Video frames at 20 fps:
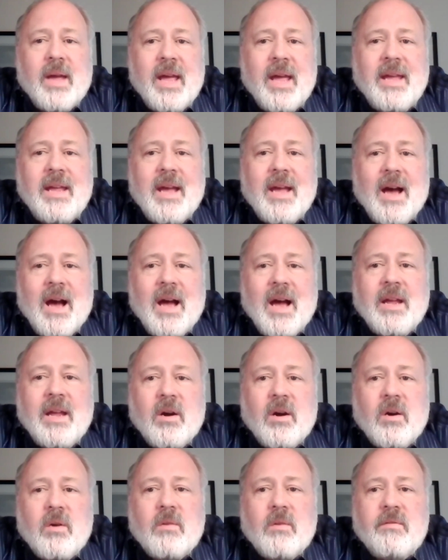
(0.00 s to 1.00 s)

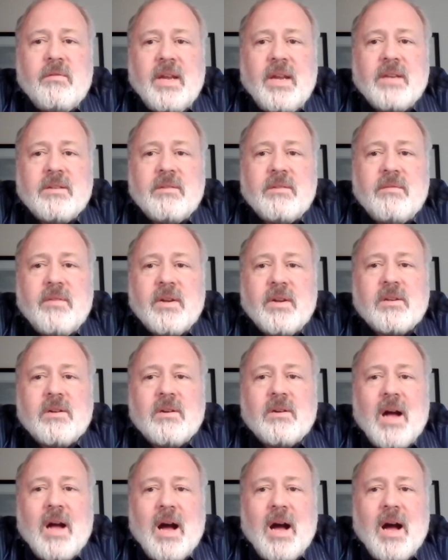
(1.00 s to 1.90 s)
A-I-O, V as in Victor,